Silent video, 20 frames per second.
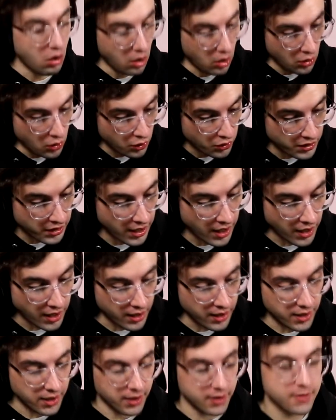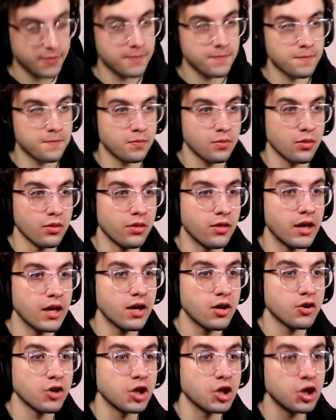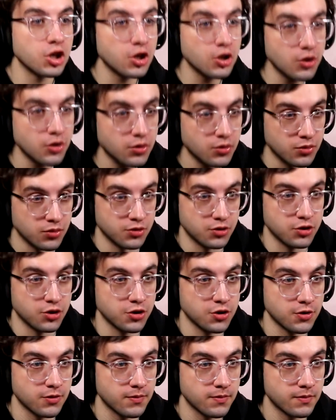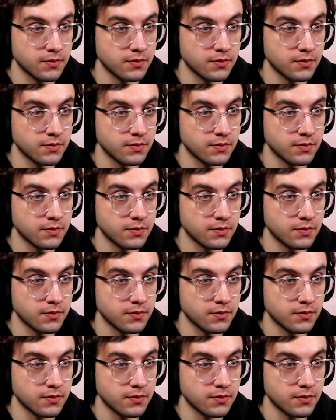Okay! They are huge.